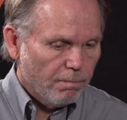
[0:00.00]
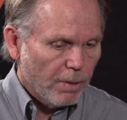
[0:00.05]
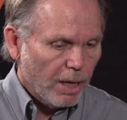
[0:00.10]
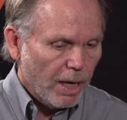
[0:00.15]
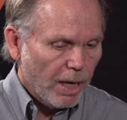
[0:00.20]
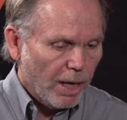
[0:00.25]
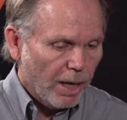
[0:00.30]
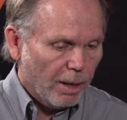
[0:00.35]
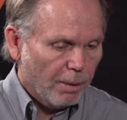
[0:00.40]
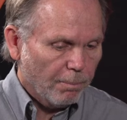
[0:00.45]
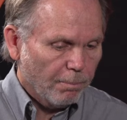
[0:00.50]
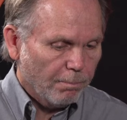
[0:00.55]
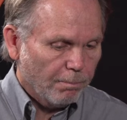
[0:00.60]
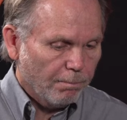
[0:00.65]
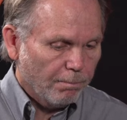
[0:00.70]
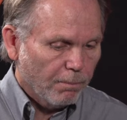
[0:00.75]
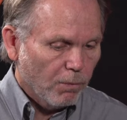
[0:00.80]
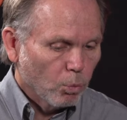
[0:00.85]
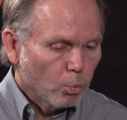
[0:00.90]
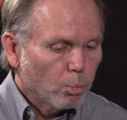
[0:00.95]

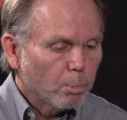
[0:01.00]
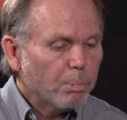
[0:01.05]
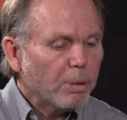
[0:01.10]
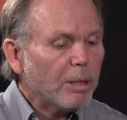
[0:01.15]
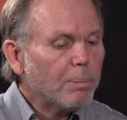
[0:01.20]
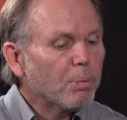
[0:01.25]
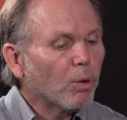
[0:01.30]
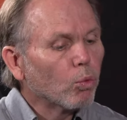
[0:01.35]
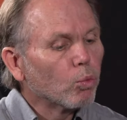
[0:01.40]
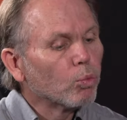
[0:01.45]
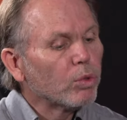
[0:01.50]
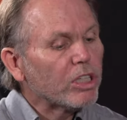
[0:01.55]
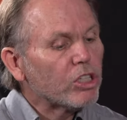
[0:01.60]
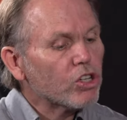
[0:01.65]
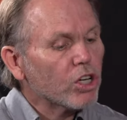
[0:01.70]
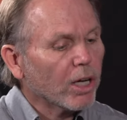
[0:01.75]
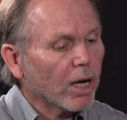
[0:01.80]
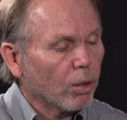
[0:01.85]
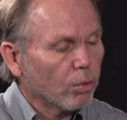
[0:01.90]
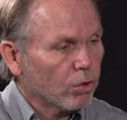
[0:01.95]
um, people
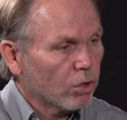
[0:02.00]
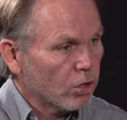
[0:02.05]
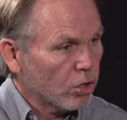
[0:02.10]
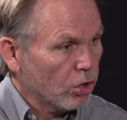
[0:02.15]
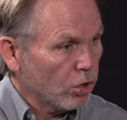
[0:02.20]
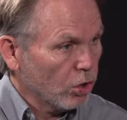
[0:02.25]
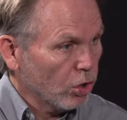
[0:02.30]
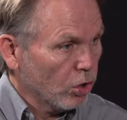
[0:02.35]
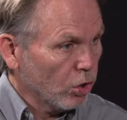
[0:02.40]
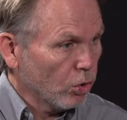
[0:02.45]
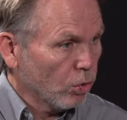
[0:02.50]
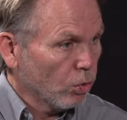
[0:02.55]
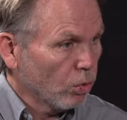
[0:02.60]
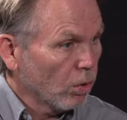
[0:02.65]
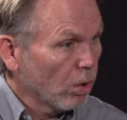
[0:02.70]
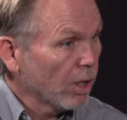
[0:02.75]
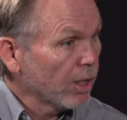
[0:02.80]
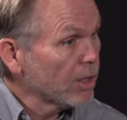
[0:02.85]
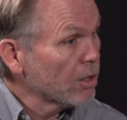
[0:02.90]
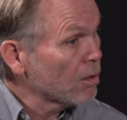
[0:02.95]
reaching out to you
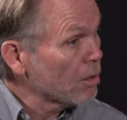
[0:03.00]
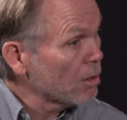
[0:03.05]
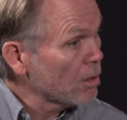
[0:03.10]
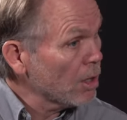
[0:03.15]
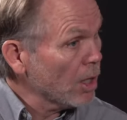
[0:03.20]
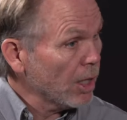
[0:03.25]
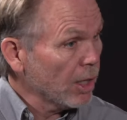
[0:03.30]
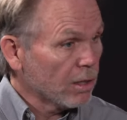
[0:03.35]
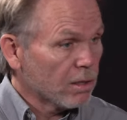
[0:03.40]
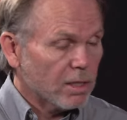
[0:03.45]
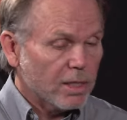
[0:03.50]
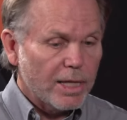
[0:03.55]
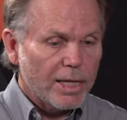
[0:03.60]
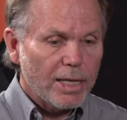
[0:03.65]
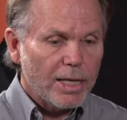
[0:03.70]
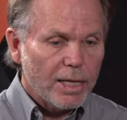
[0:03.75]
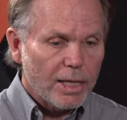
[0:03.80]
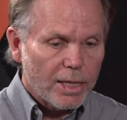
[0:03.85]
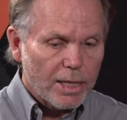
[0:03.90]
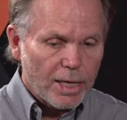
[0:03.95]
is, is
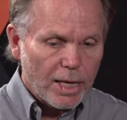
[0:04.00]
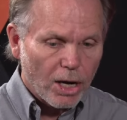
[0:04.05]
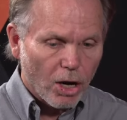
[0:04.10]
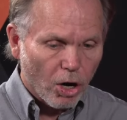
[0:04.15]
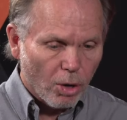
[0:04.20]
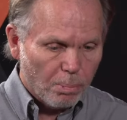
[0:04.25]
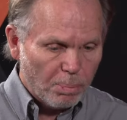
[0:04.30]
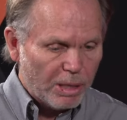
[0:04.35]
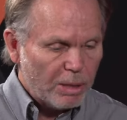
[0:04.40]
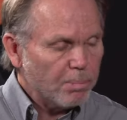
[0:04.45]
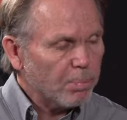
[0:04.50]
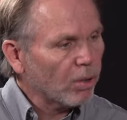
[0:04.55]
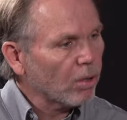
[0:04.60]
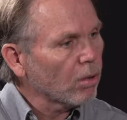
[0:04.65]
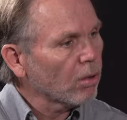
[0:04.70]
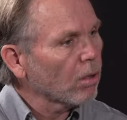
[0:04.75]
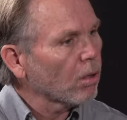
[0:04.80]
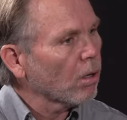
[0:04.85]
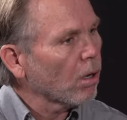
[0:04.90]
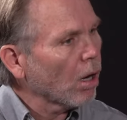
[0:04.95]
the, are
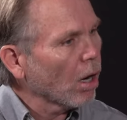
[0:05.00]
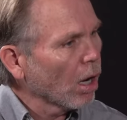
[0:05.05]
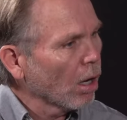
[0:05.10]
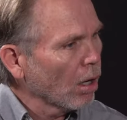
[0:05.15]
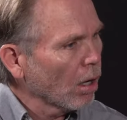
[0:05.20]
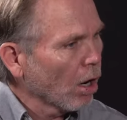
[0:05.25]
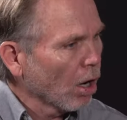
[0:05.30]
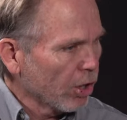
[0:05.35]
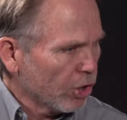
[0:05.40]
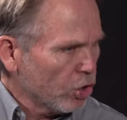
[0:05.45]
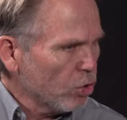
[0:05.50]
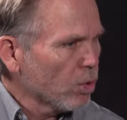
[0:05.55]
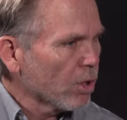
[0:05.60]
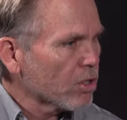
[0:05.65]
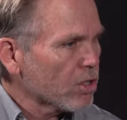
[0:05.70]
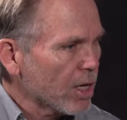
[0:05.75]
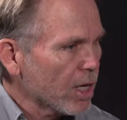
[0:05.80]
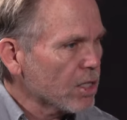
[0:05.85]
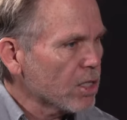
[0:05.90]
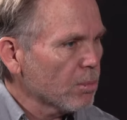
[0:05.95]
people are are you
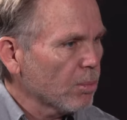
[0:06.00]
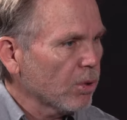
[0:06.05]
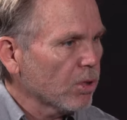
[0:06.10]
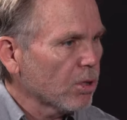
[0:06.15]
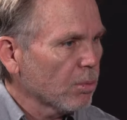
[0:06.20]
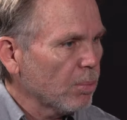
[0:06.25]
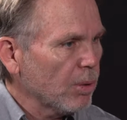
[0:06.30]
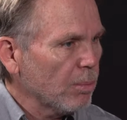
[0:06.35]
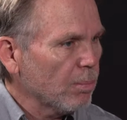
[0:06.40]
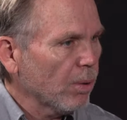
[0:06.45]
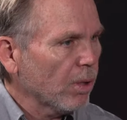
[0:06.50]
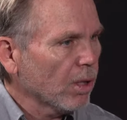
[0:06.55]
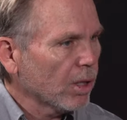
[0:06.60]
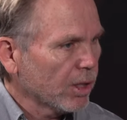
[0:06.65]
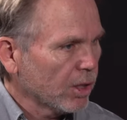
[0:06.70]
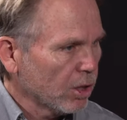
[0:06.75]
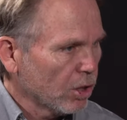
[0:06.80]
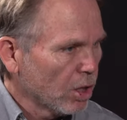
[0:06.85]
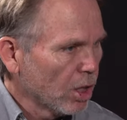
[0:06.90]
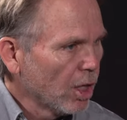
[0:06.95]
accessible to people,
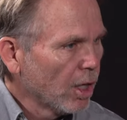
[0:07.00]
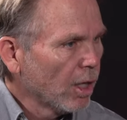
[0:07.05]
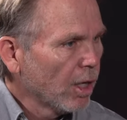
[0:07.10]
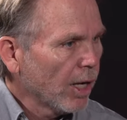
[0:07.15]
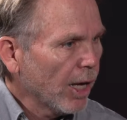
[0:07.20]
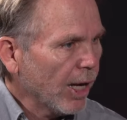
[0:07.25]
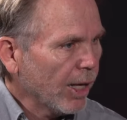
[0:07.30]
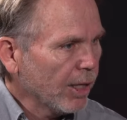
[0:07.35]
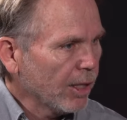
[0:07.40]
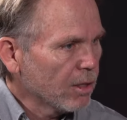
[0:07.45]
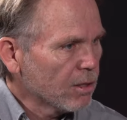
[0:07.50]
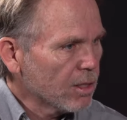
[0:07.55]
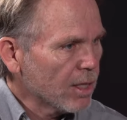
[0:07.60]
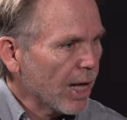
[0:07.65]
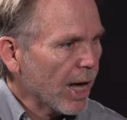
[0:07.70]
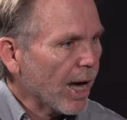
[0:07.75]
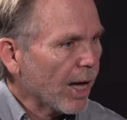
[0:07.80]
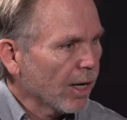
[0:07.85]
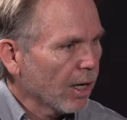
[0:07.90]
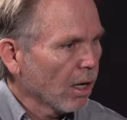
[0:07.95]
and and is
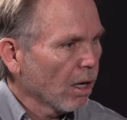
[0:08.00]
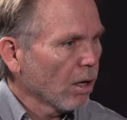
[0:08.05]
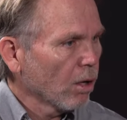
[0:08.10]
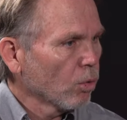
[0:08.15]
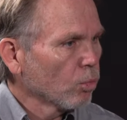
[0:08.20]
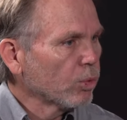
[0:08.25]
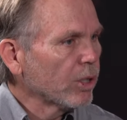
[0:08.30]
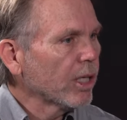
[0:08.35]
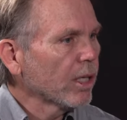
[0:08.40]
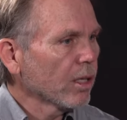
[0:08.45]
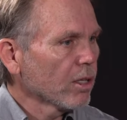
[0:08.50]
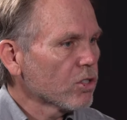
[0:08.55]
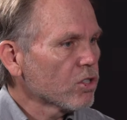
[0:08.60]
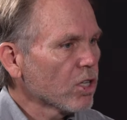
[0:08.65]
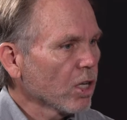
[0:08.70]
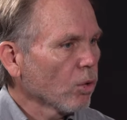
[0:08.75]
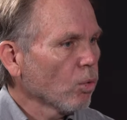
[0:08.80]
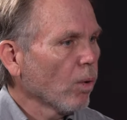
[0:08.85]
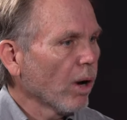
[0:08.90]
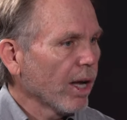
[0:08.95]
that a
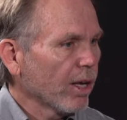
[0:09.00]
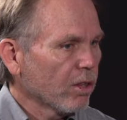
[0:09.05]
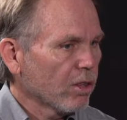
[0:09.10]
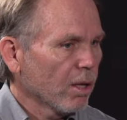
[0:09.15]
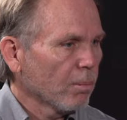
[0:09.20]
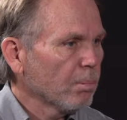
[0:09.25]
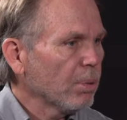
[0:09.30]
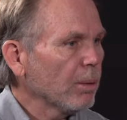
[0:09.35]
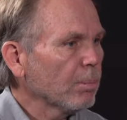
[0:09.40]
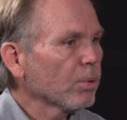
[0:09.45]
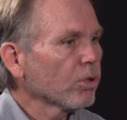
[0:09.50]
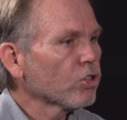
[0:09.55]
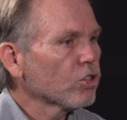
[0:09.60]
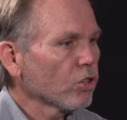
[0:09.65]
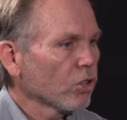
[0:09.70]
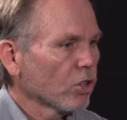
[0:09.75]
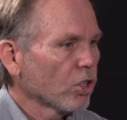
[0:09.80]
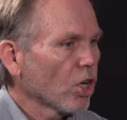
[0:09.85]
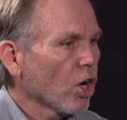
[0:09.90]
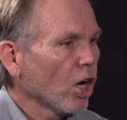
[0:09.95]
realistic way that people
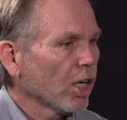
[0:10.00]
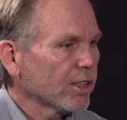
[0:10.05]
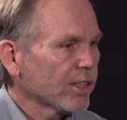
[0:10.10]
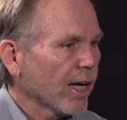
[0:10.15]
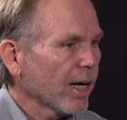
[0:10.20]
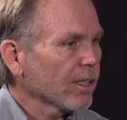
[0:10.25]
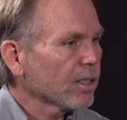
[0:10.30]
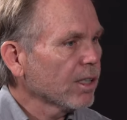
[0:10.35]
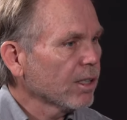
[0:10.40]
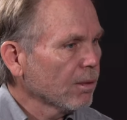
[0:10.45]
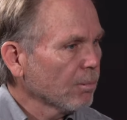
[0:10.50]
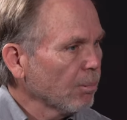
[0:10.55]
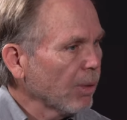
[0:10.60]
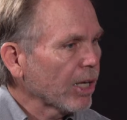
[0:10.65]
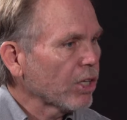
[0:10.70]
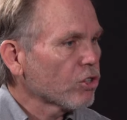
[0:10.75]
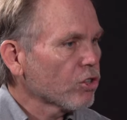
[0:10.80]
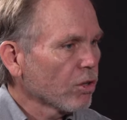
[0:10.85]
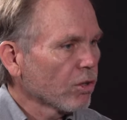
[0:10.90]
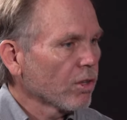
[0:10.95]
should contact and
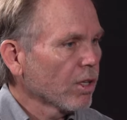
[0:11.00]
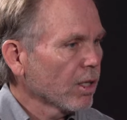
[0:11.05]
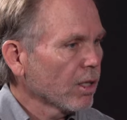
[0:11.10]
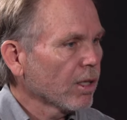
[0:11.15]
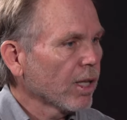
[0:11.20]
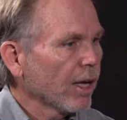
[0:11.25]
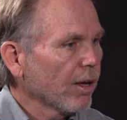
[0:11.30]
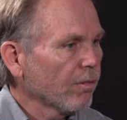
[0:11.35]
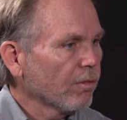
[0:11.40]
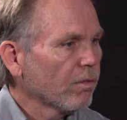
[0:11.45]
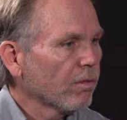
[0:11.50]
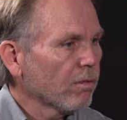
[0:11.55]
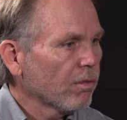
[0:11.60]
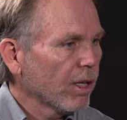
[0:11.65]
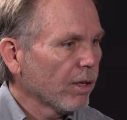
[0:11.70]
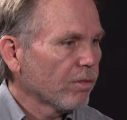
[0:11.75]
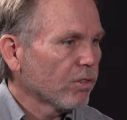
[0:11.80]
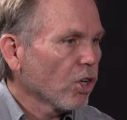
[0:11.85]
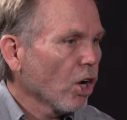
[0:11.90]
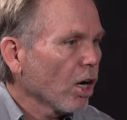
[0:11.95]
make sure that they've
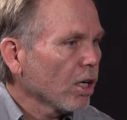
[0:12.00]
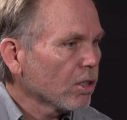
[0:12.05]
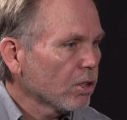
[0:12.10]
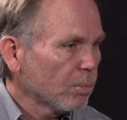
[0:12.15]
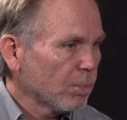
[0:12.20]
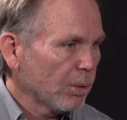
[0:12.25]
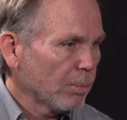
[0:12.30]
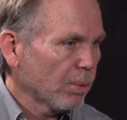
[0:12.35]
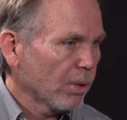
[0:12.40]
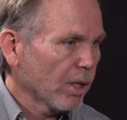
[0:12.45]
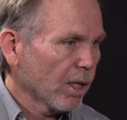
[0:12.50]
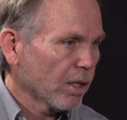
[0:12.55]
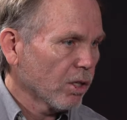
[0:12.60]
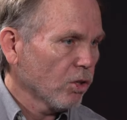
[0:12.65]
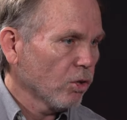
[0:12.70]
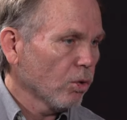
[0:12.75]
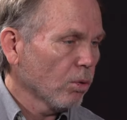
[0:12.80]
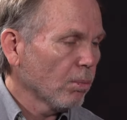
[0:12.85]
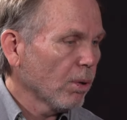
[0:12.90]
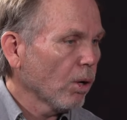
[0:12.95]
they've talked to people like
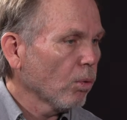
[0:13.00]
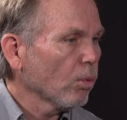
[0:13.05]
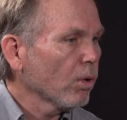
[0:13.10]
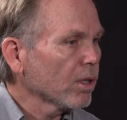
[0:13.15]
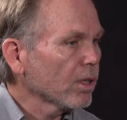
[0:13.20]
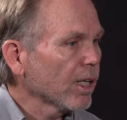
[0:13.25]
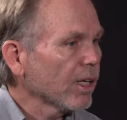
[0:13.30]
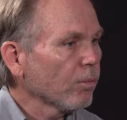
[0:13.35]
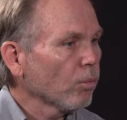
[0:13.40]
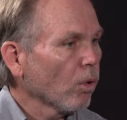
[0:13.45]
you about what they